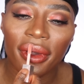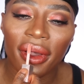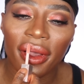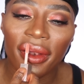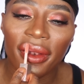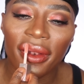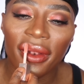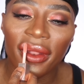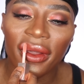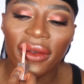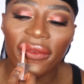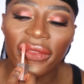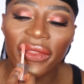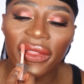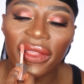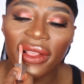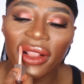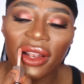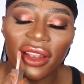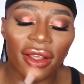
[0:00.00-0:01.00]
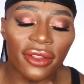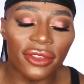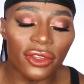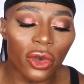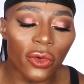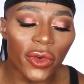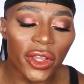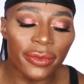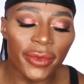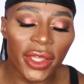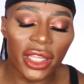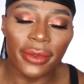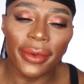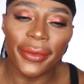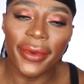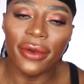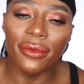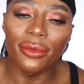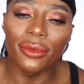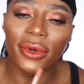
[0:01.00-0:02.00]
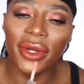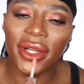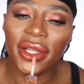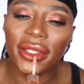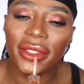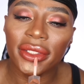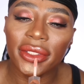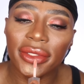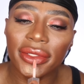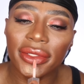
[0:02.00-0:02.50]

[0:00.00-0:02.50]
I love this gloss. It always makes my mouth water.